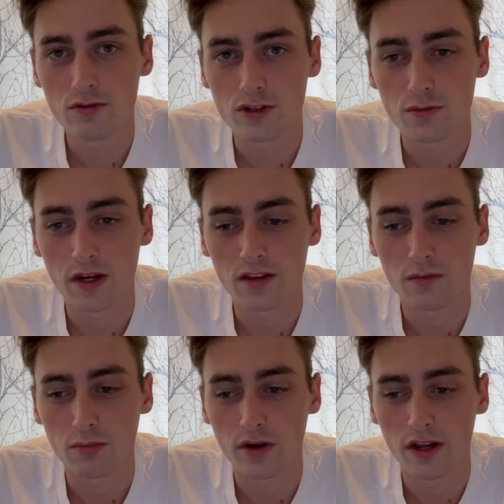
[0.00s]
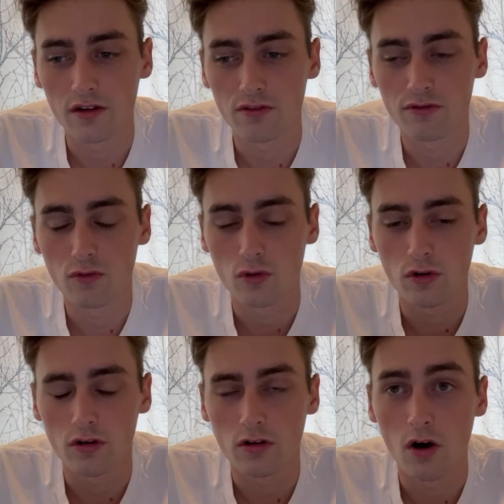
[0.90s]
respect the brand
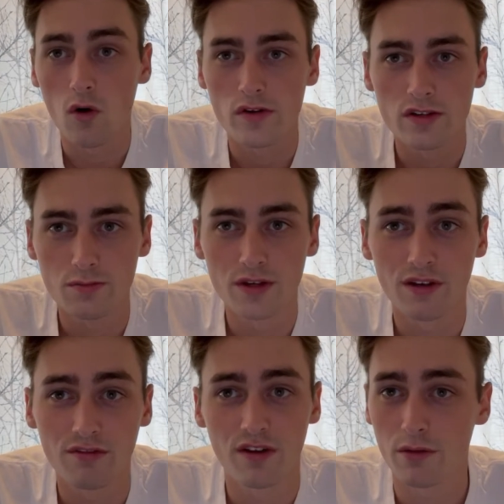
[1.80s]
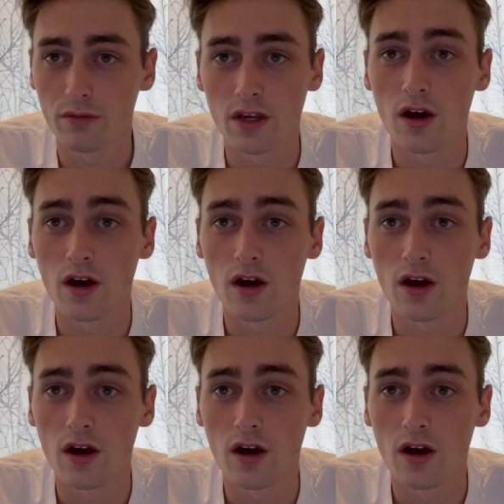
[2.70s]
for always being family